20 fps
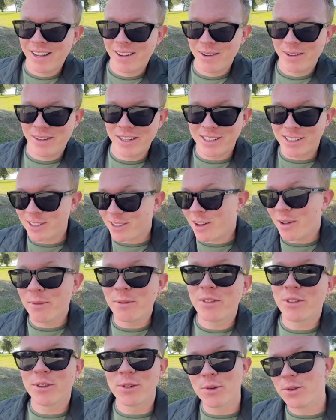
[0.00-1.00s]
this is all
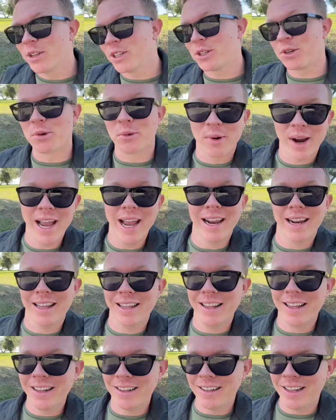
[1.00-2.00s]
through the terrain.
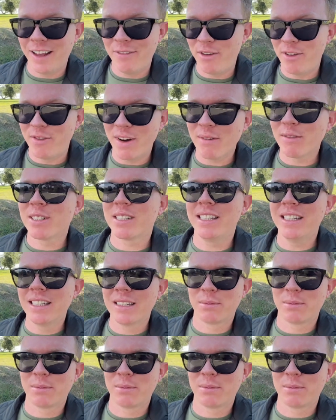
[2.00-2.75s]
If you've never seen this